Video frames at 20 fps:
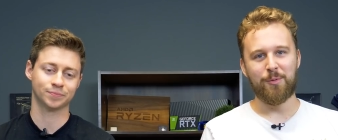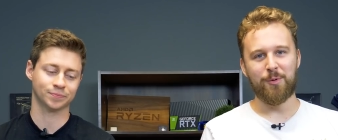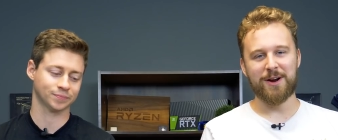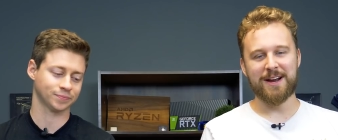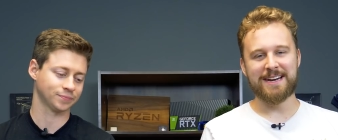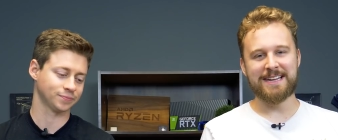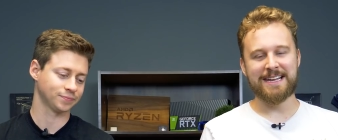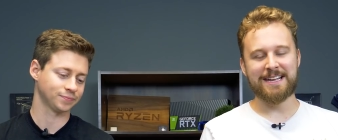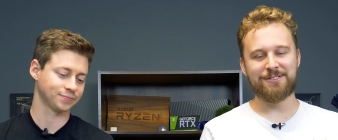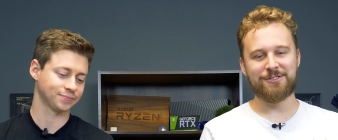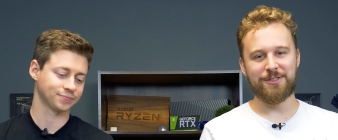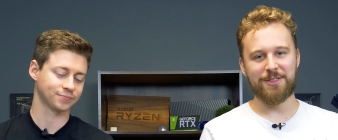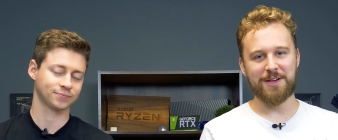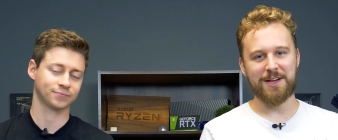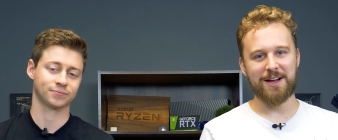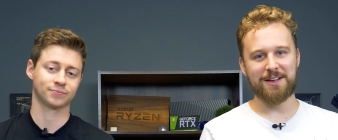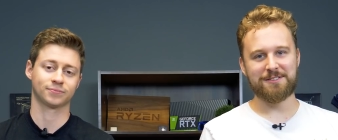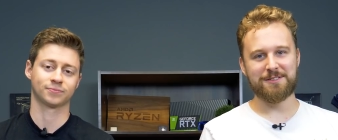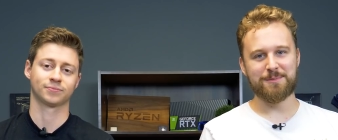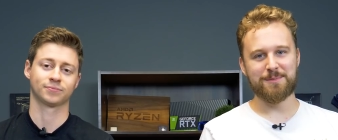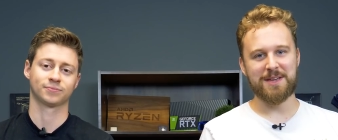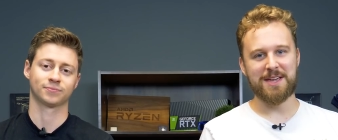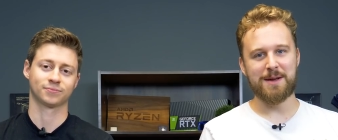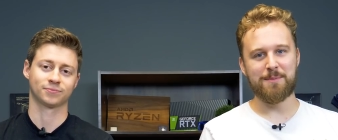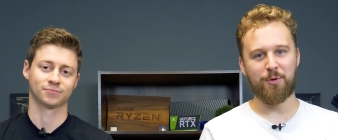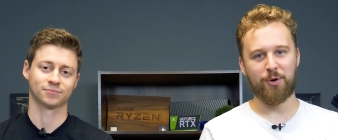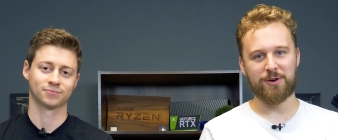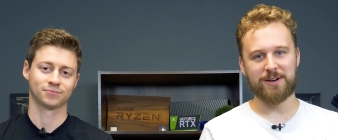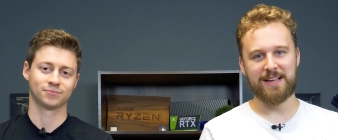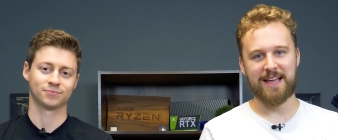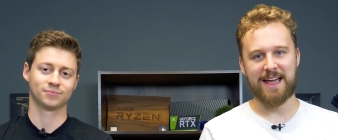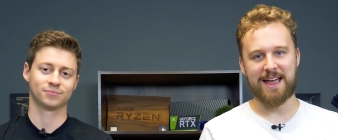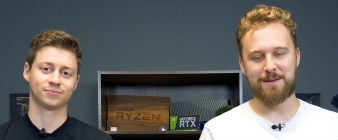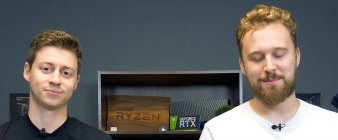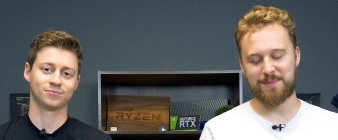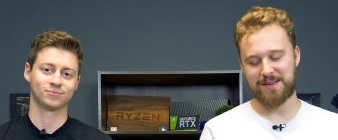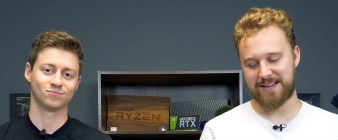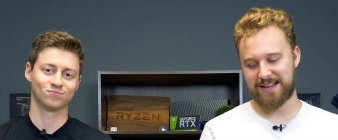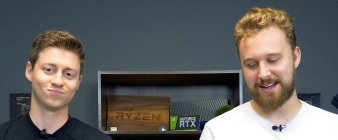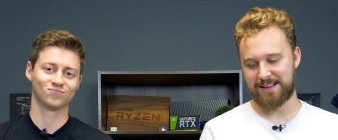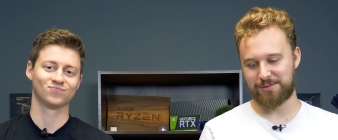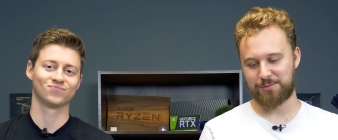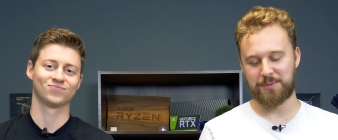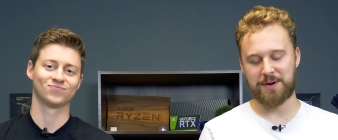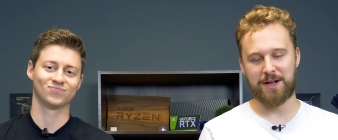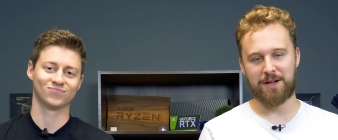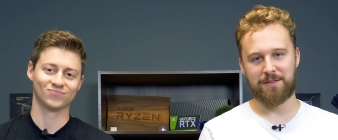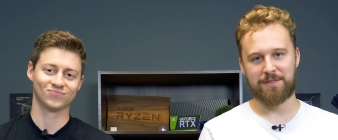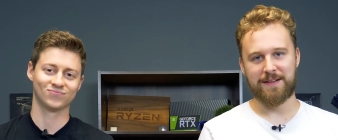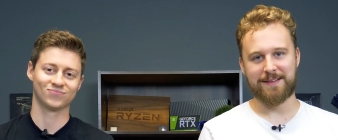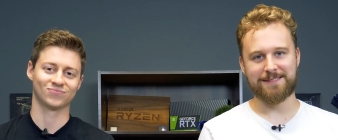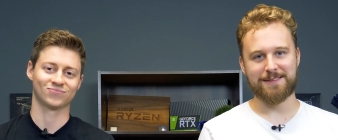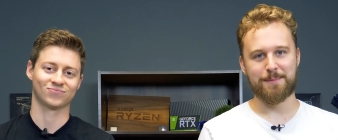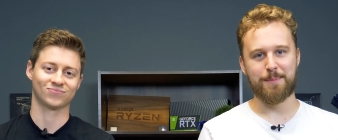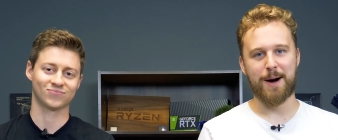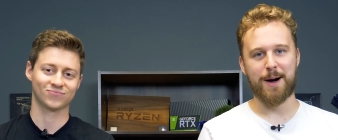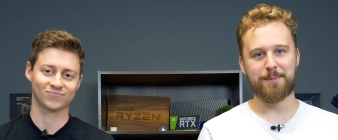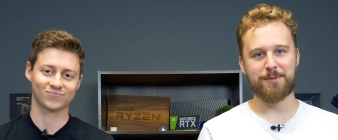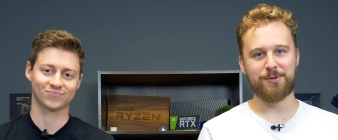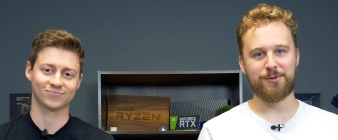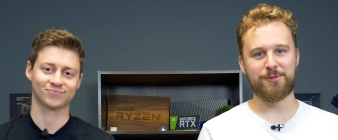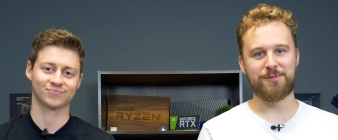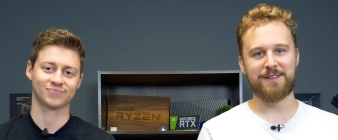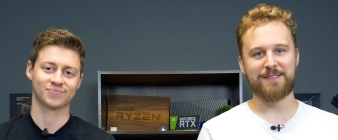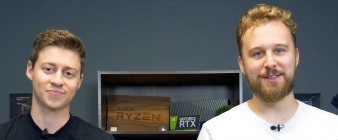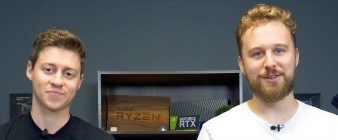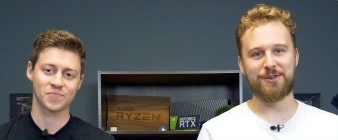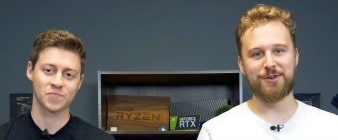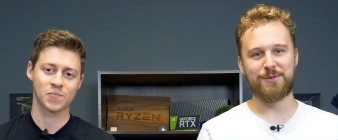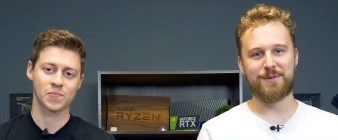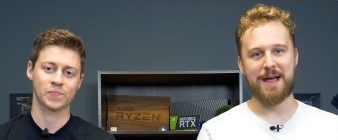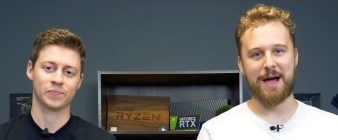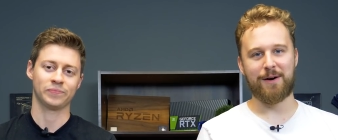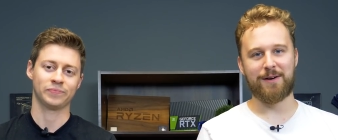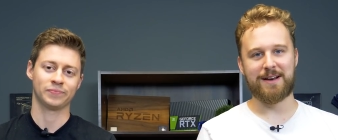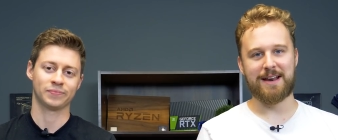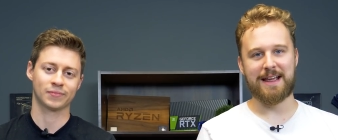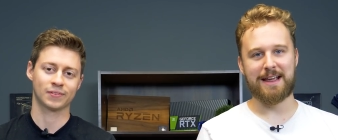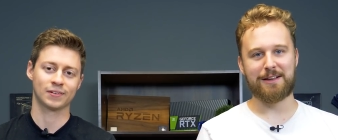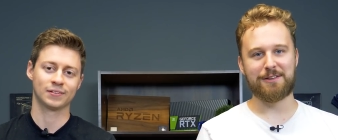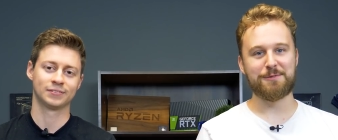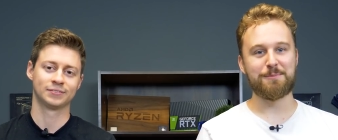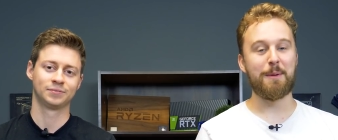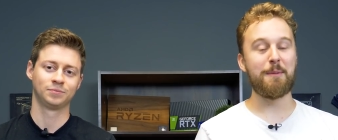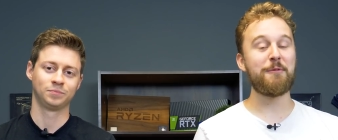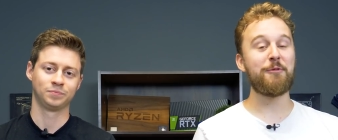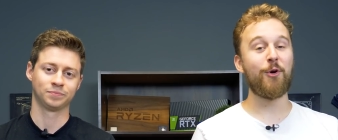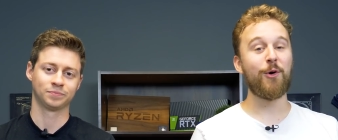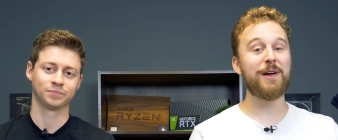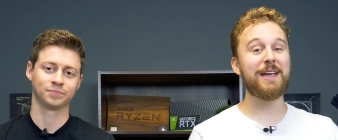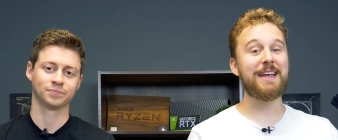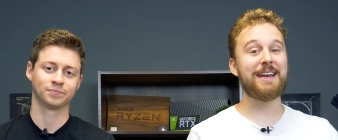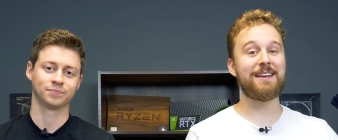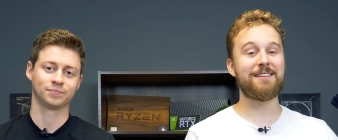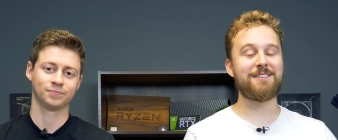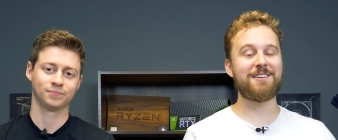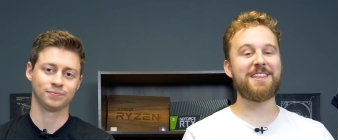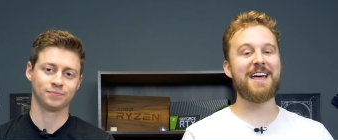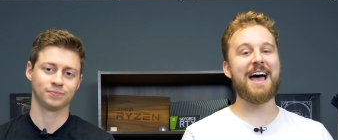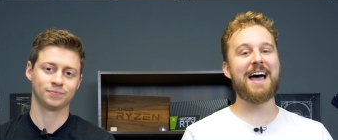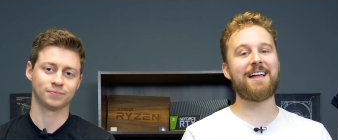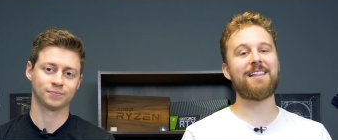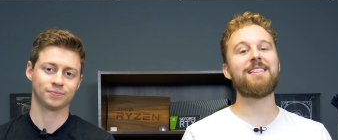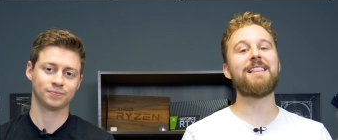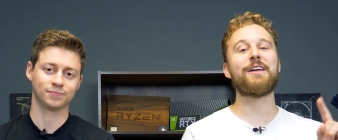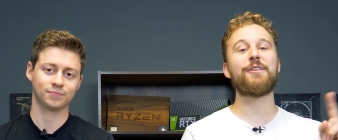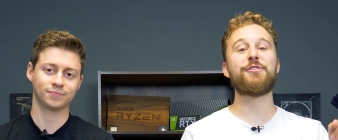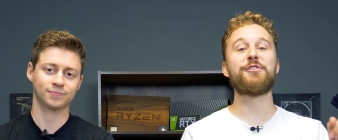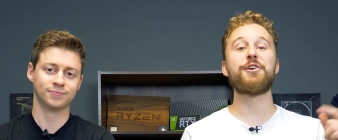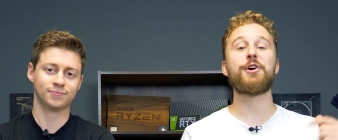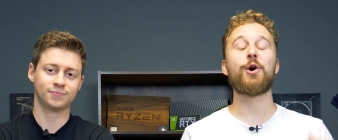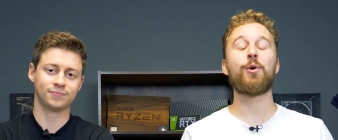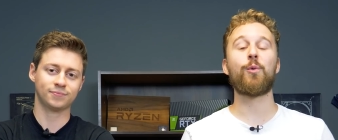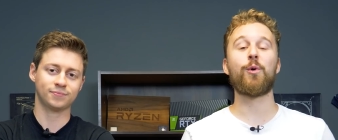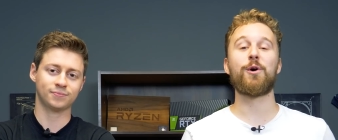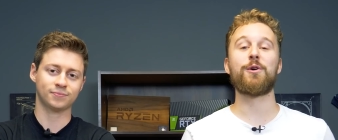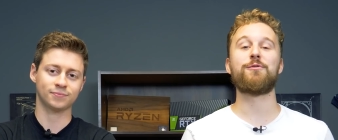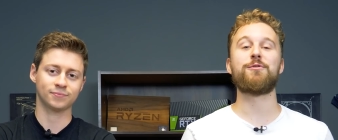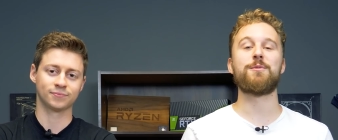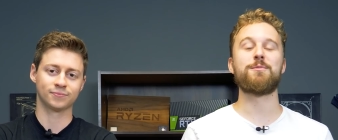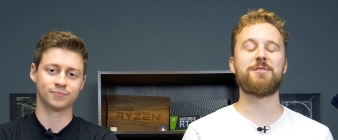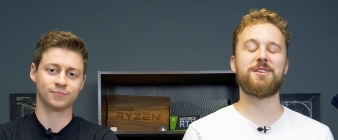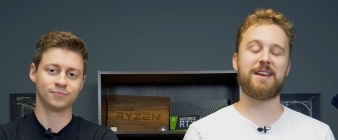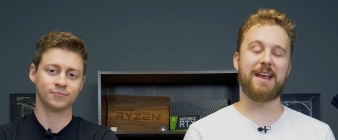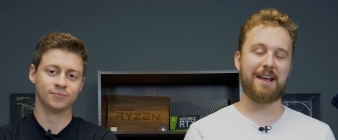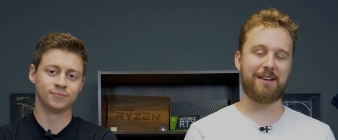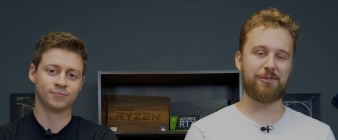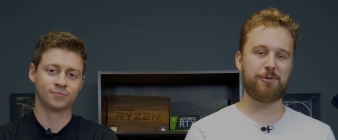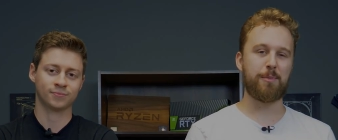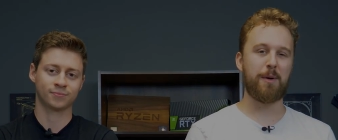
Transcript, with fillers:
Speaker 1: We're getting into the custom keyboard game because, well, that's the popular thing to do nowadays. But before we get into that, let's hear a word from today's